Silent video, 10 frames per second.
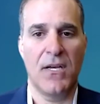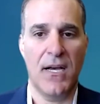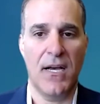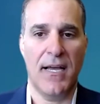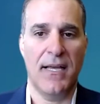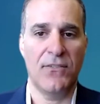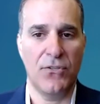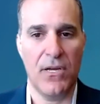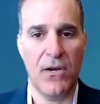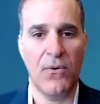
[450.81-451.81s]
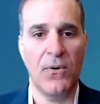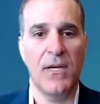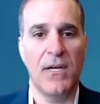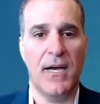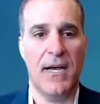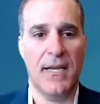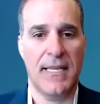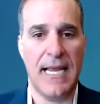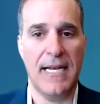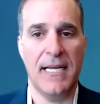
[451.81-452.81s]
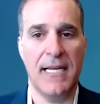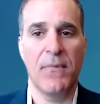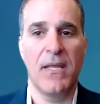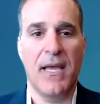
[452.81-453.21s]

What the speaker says: as you know, Katie.